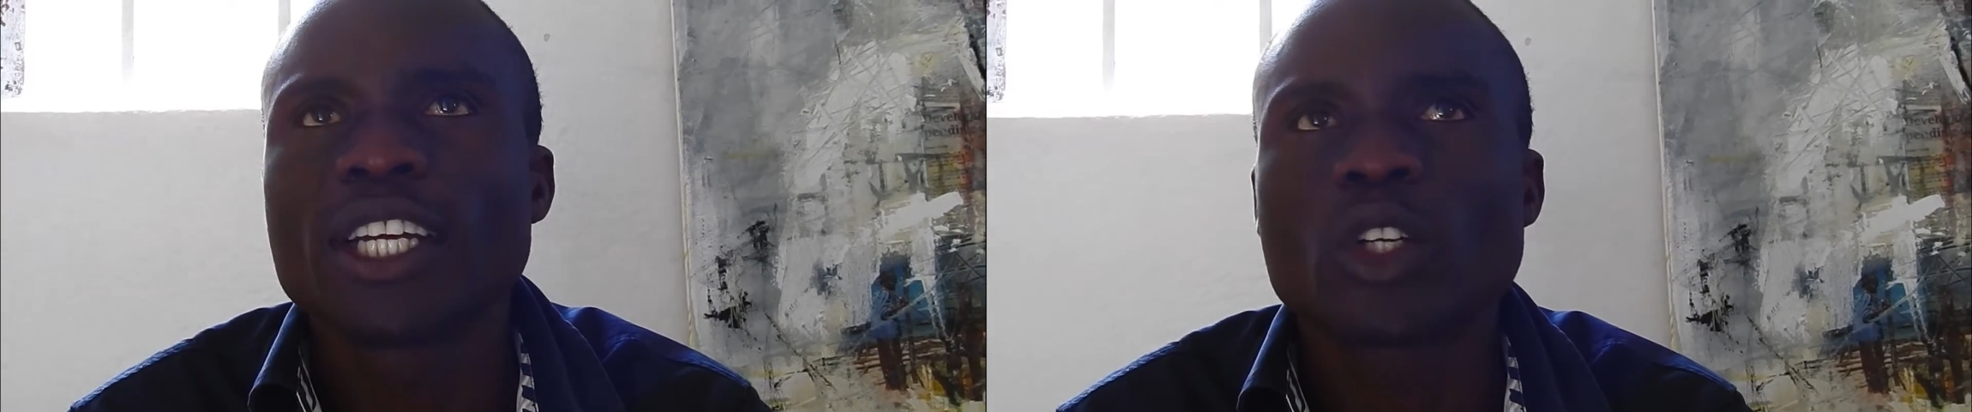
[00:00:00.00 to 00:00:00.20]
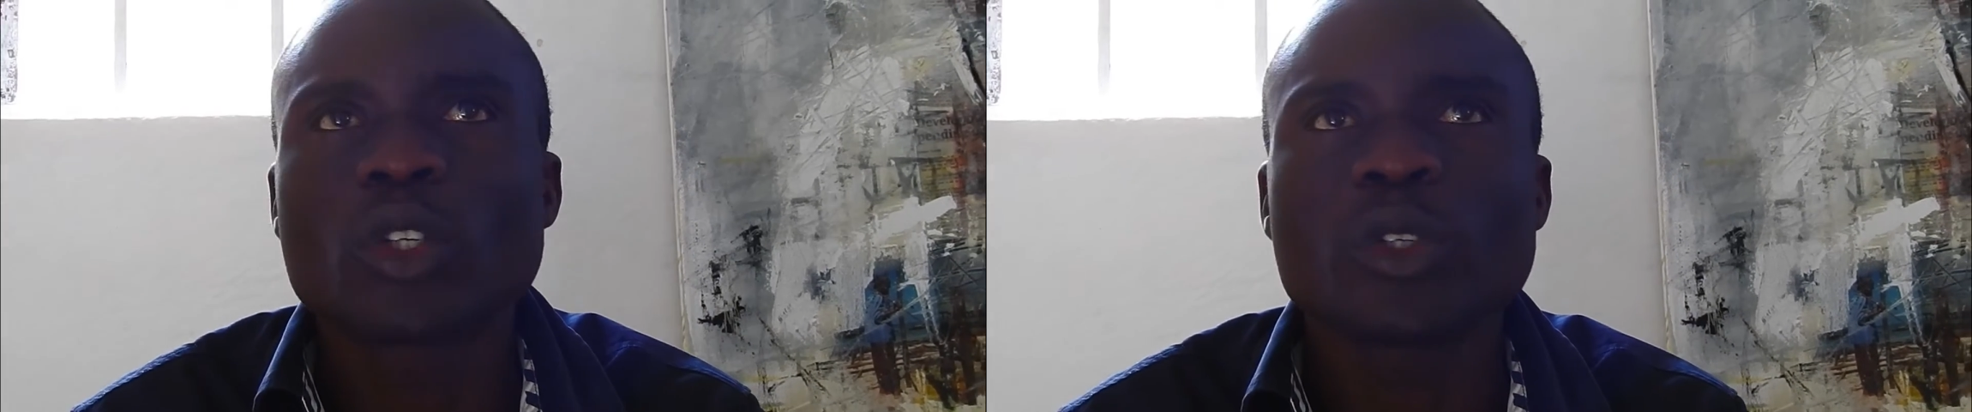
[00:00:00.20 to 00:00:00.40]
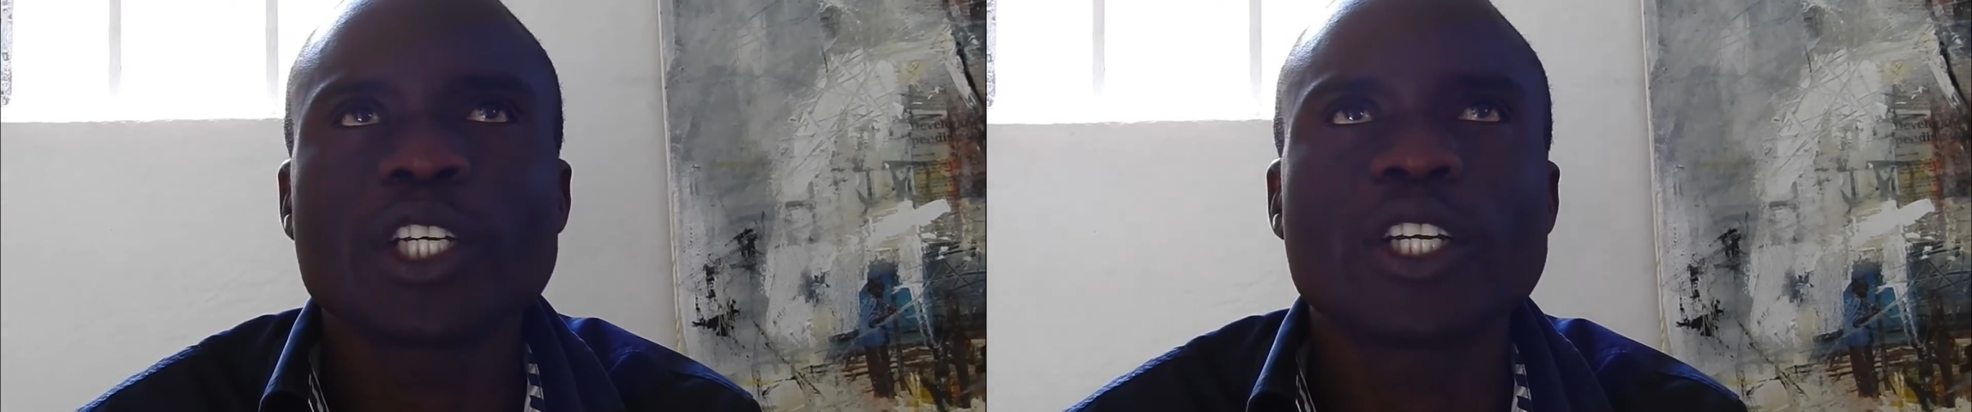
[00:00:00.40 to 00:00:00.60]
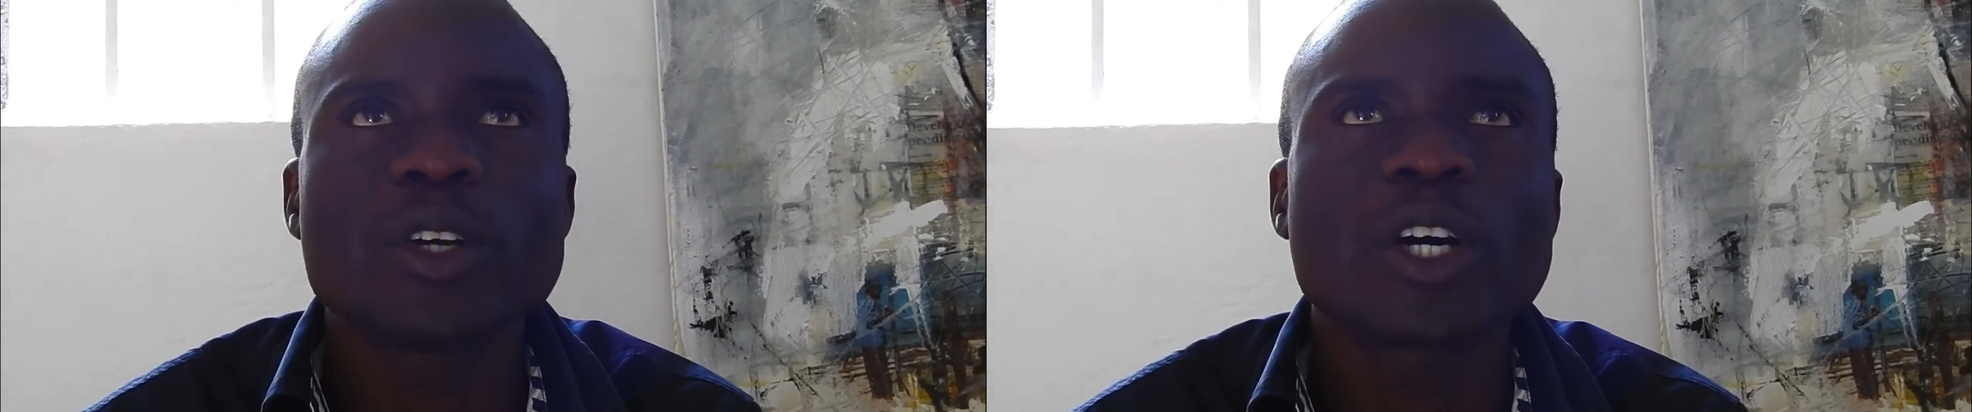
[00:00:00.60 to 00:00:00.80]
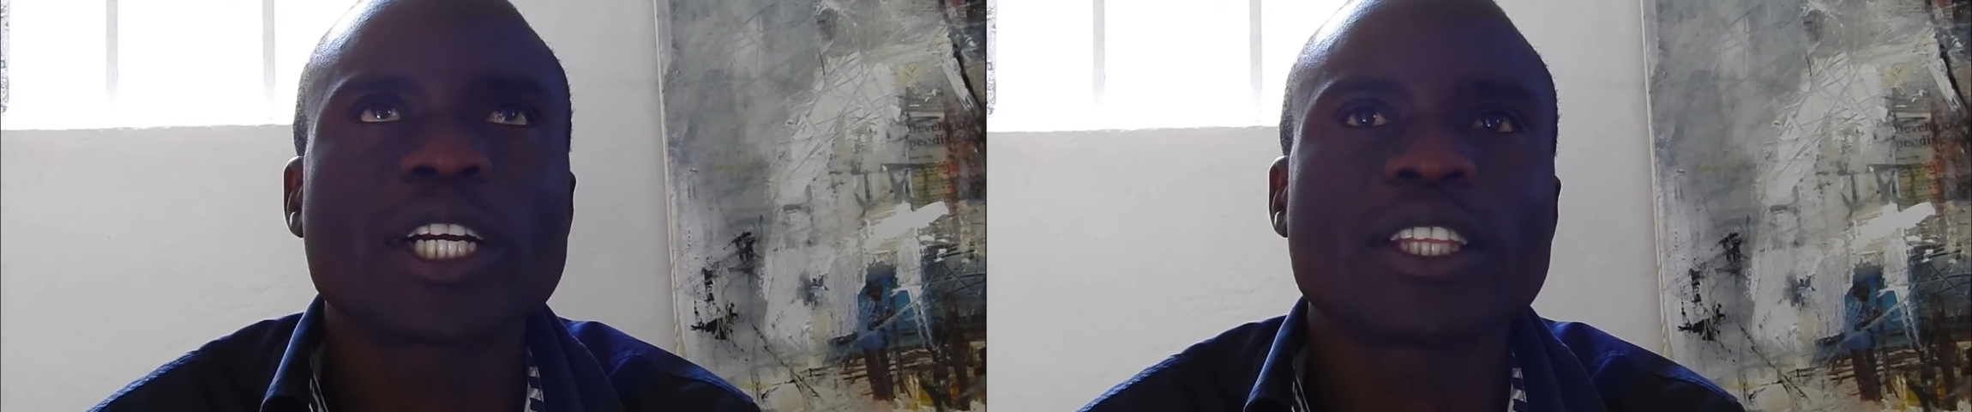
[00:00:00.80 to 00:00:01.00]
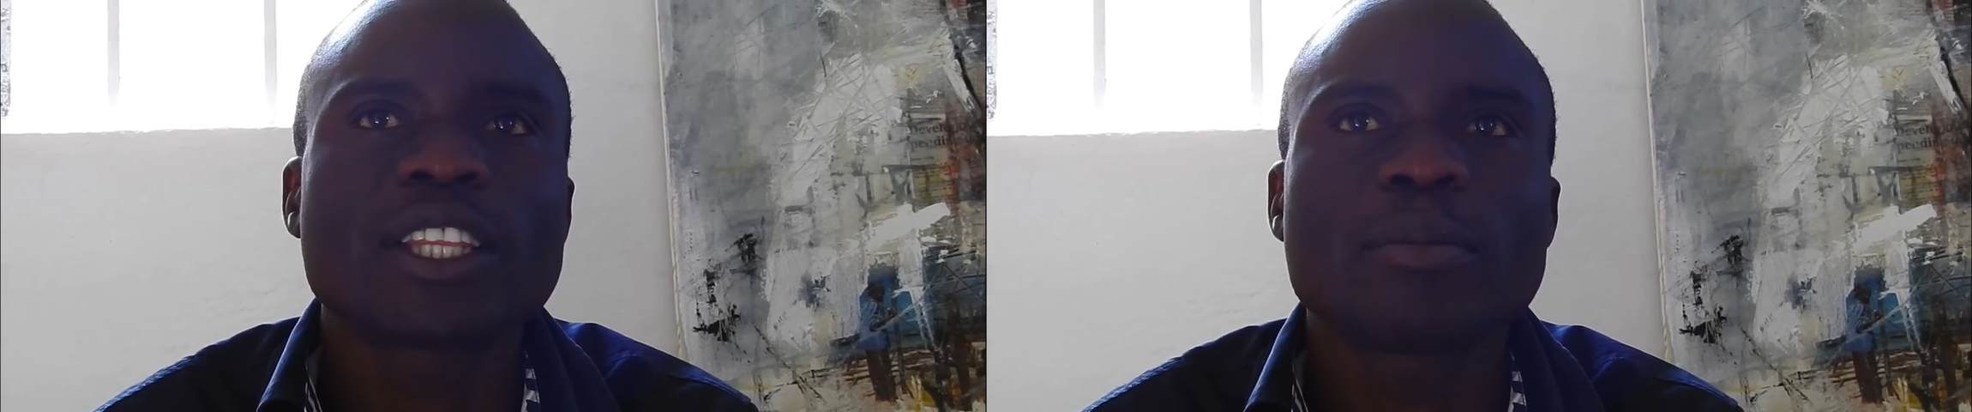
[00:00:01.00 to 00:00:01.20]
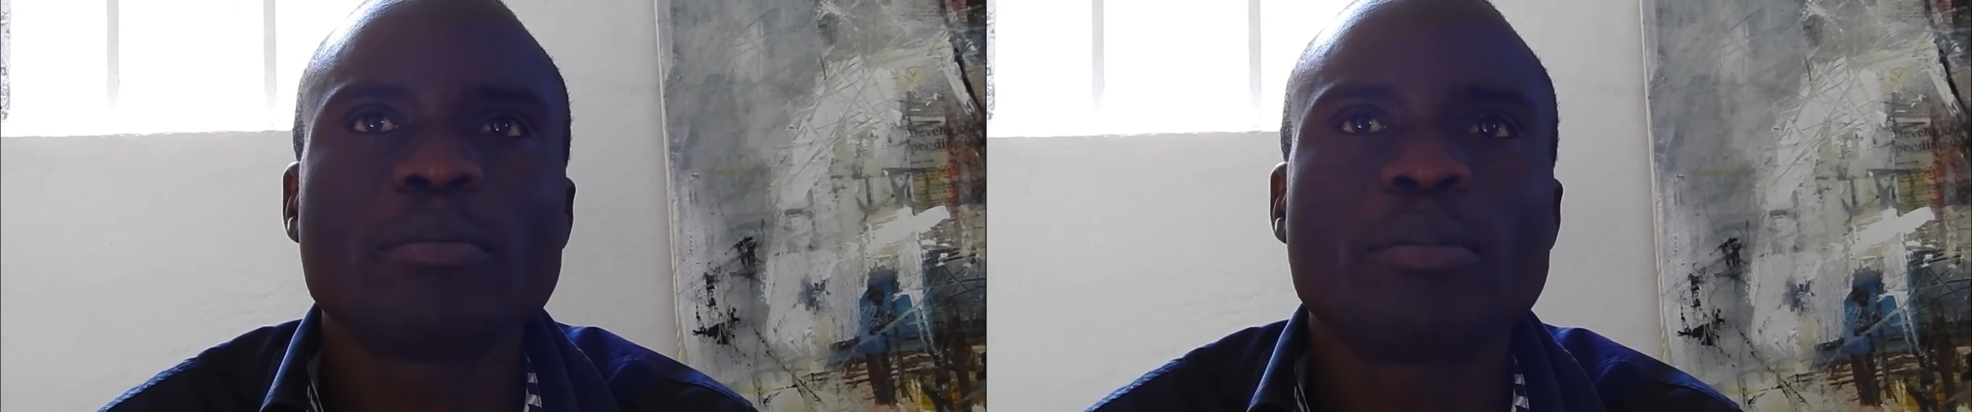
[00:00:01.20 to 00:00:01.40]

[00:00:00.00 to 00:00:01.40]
not ignoring the